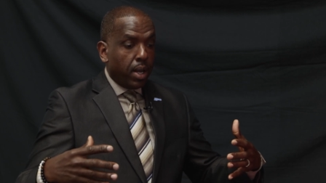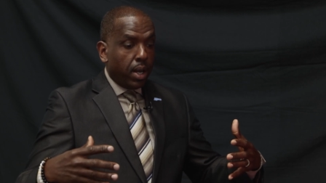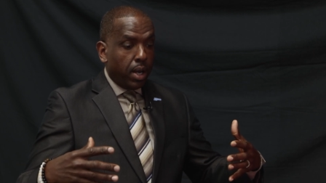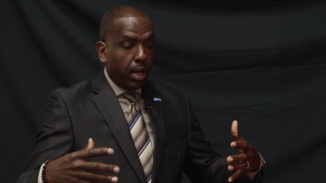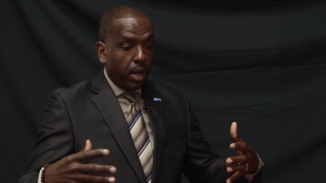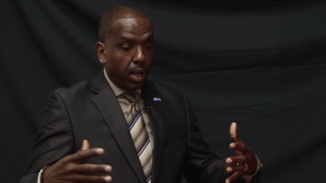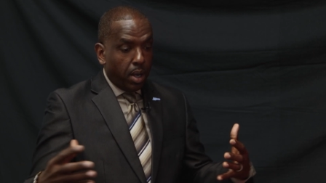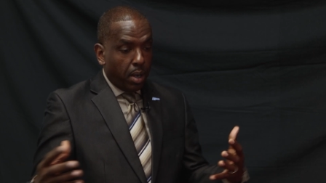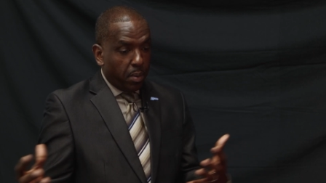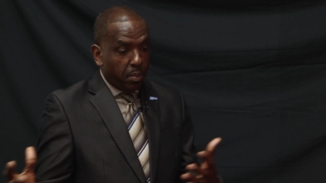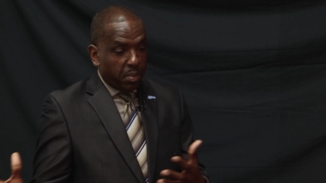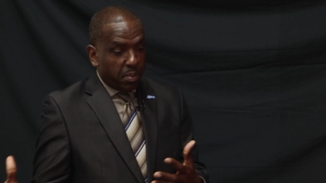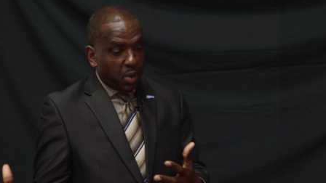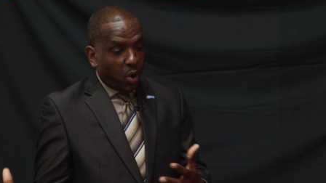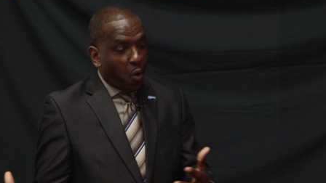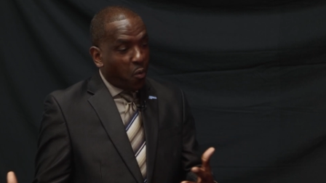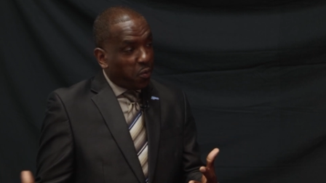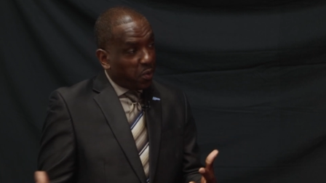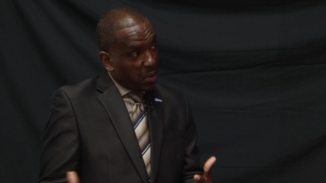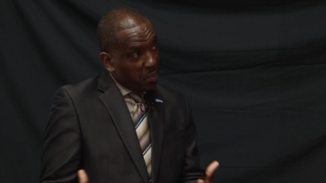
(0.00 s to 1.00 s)
uh,
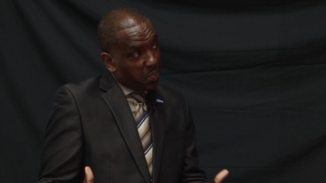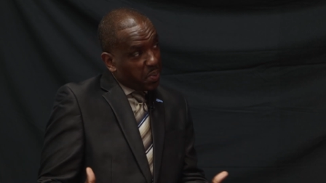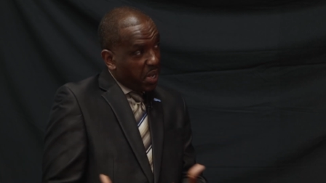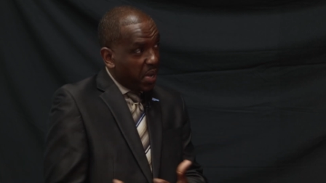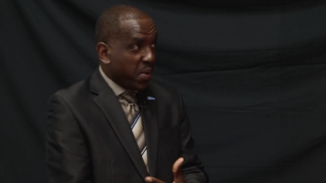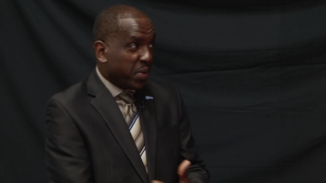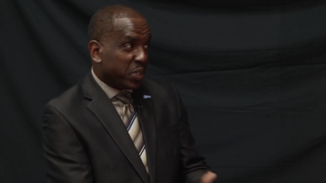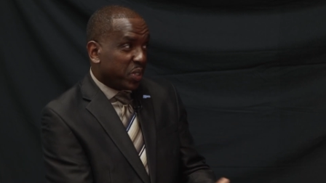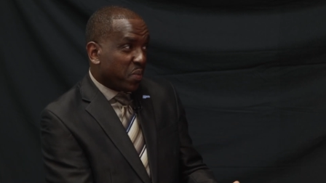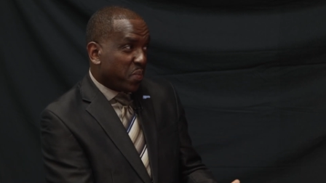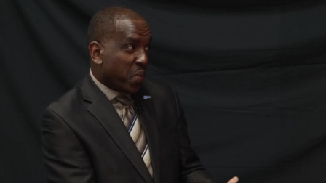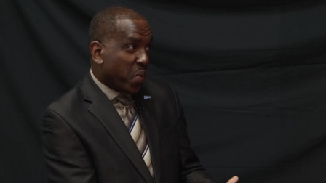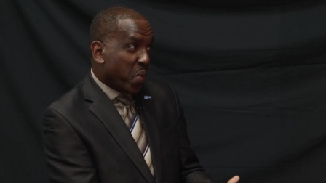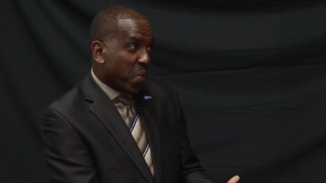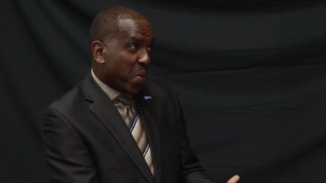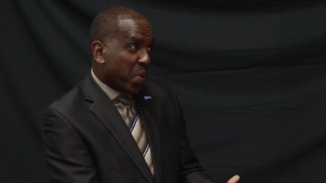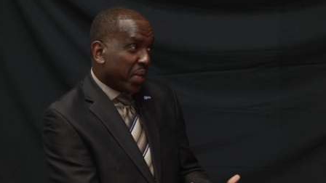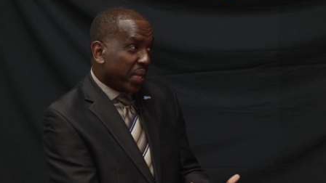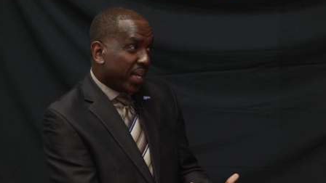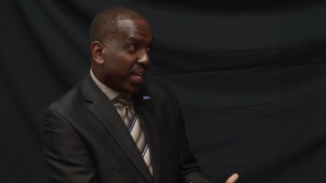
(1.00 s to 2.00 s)
hopefully peer
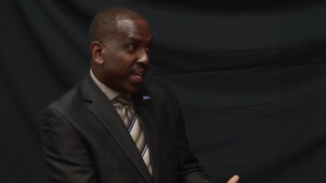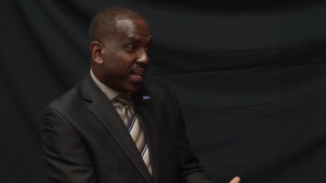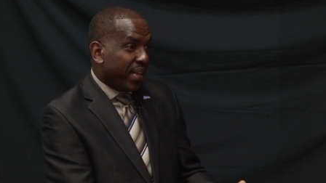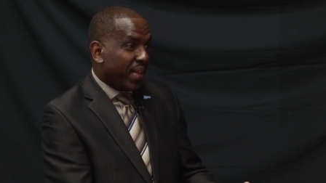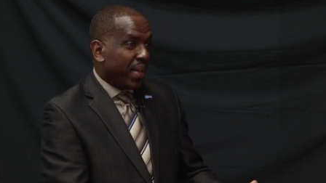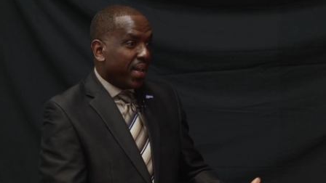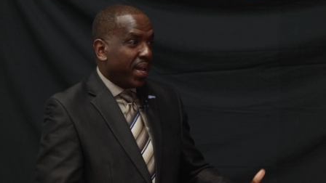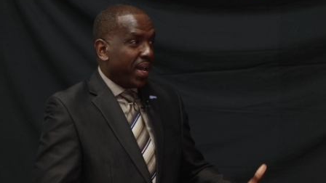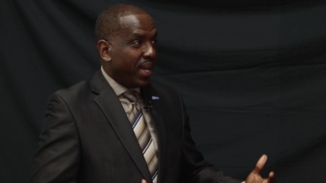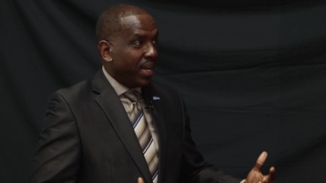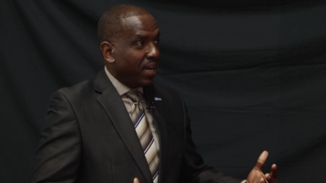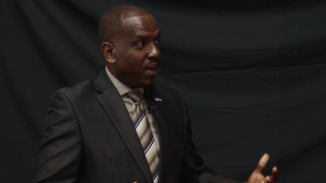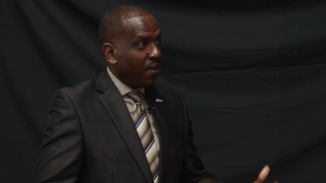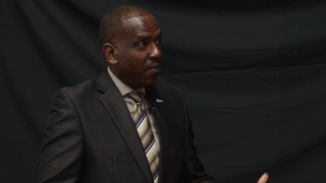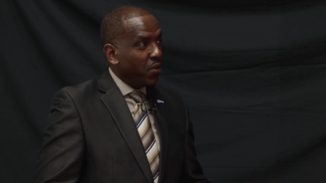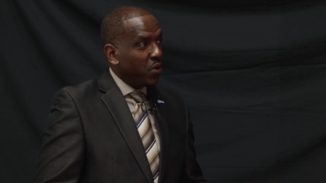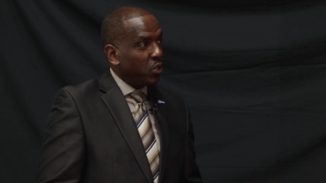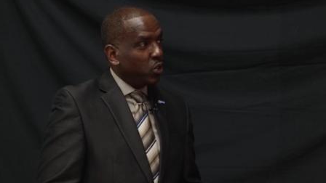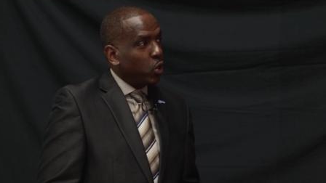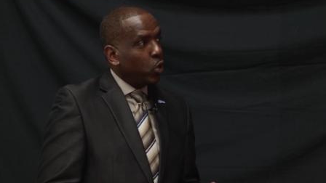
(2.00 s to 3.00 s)
support right. and
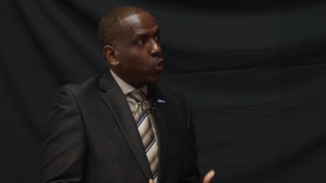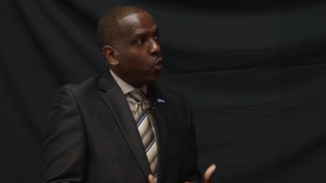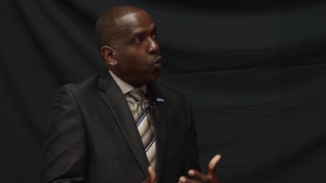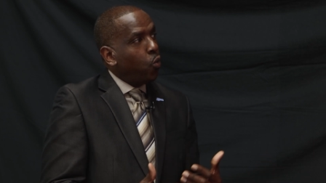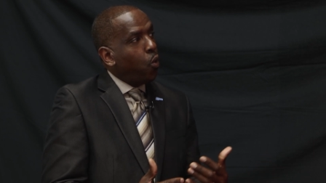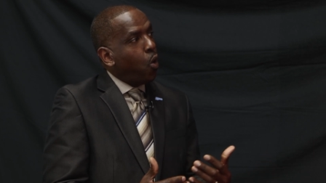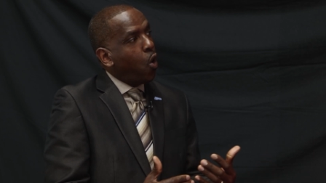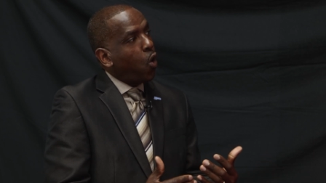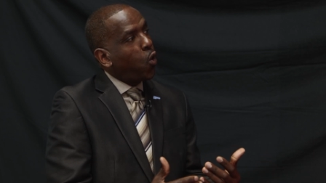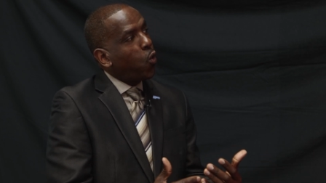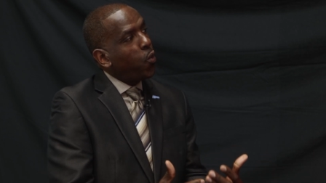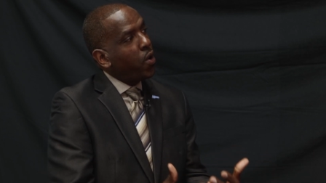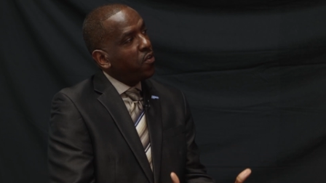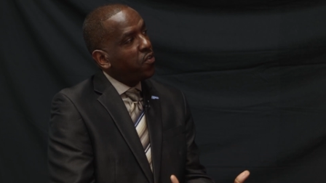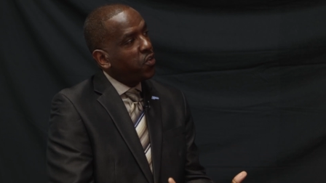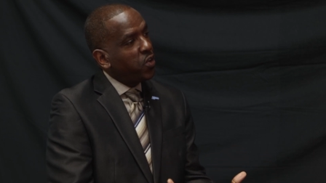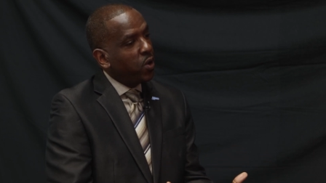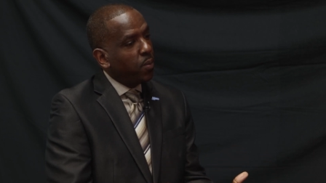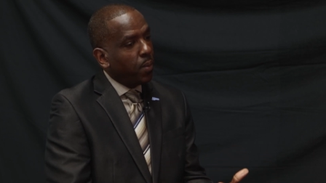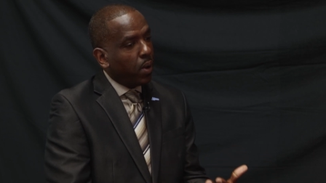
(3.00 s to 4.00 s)
others who will walk
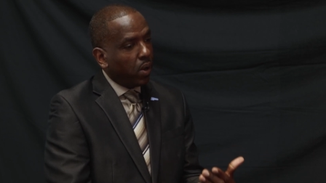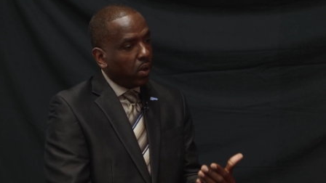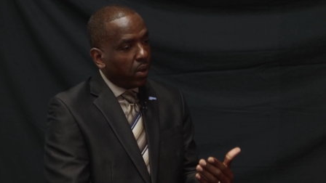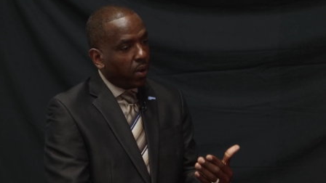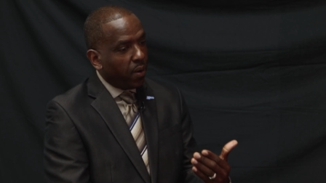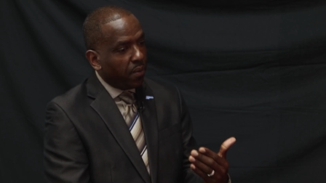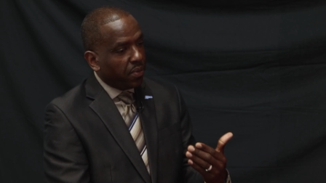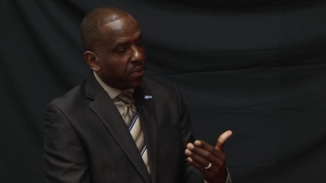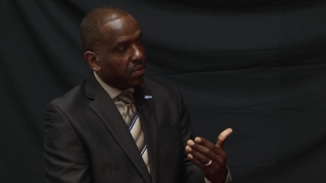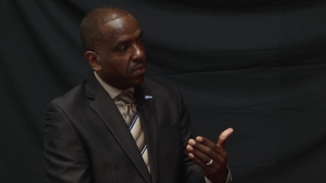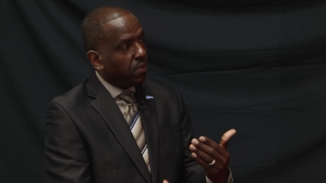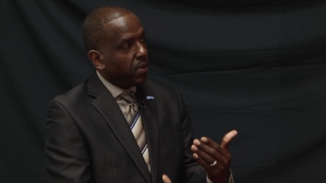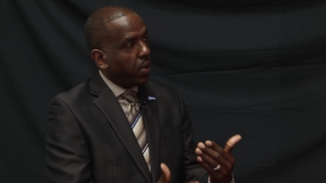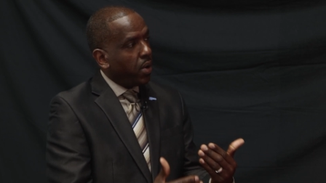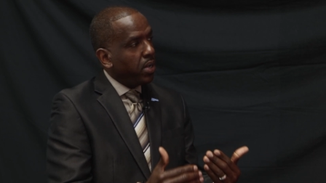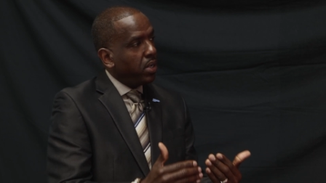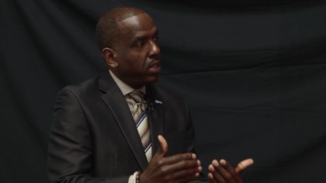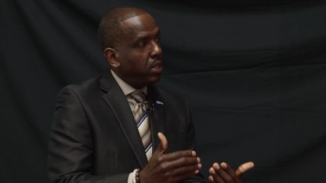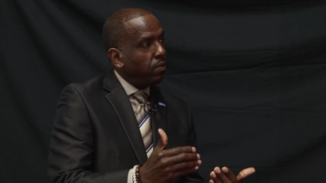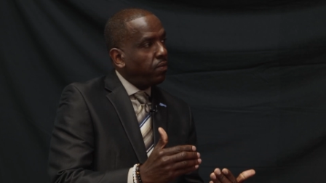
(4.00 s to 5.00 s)
with them along the
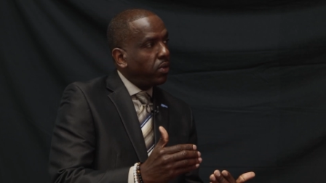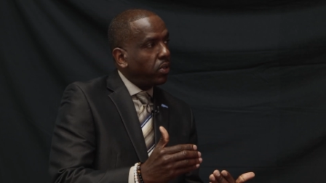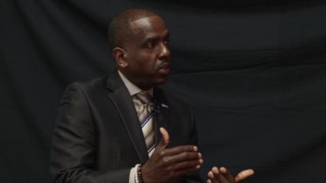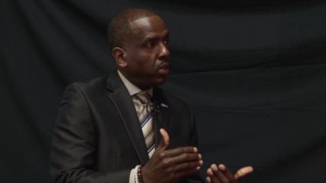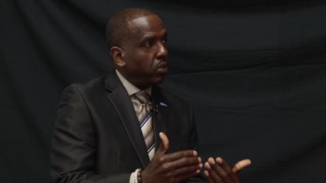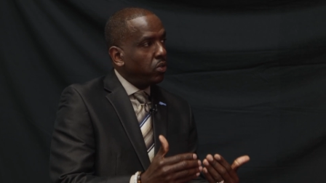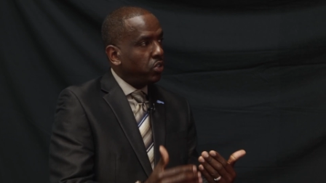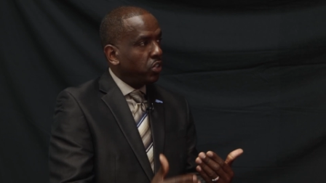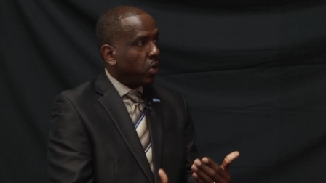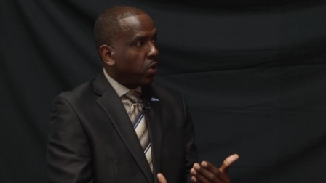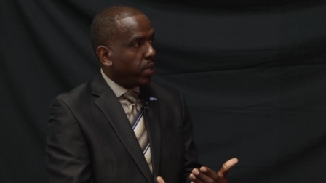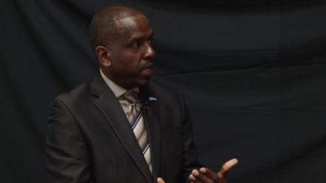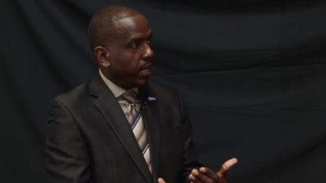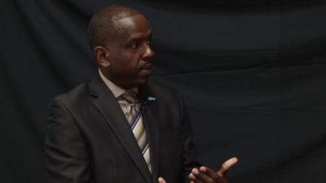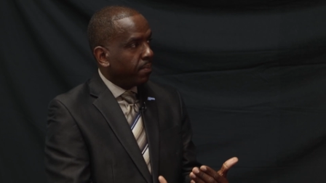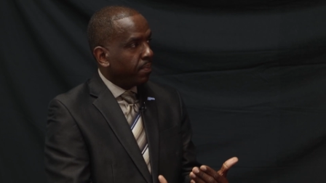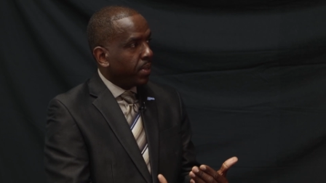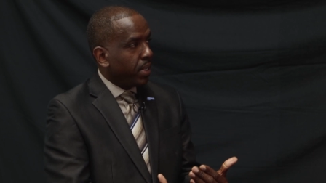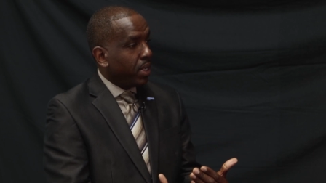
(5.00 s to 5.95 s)
very difficult journey.